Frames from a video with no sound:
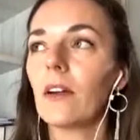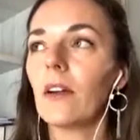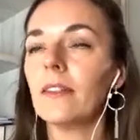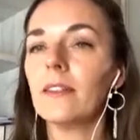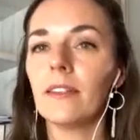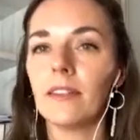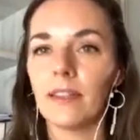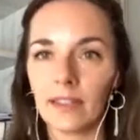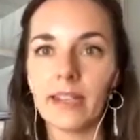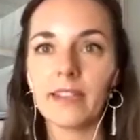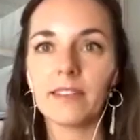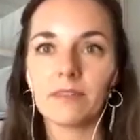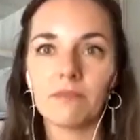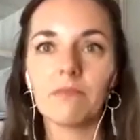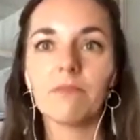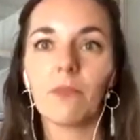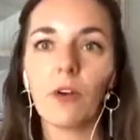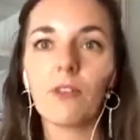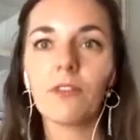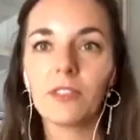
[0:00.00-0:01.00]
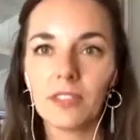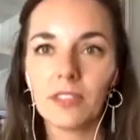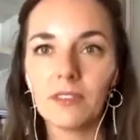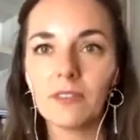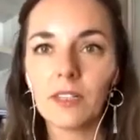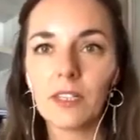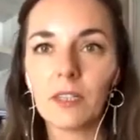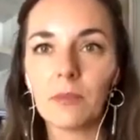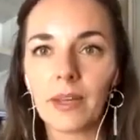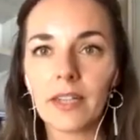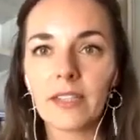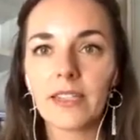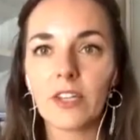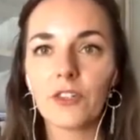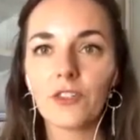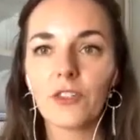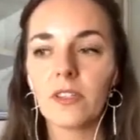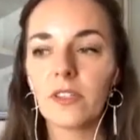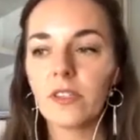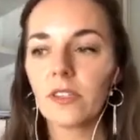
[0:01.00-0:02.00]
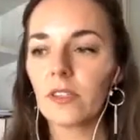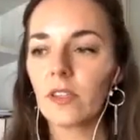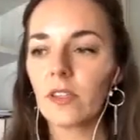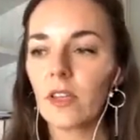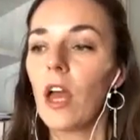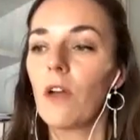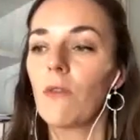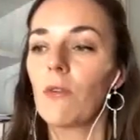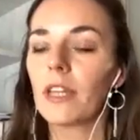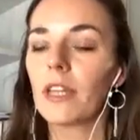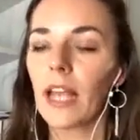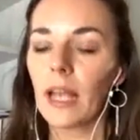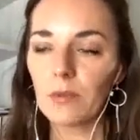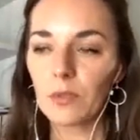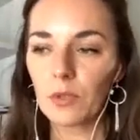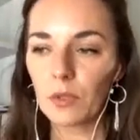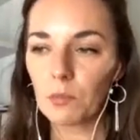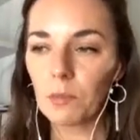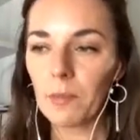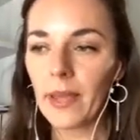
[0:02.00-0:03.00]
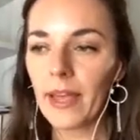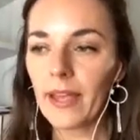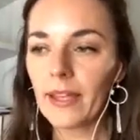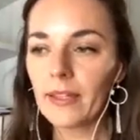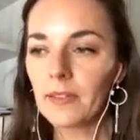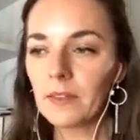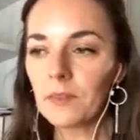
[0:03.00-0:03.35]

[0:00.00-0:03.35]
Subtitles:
that I get often in my sessions. When it comes to men,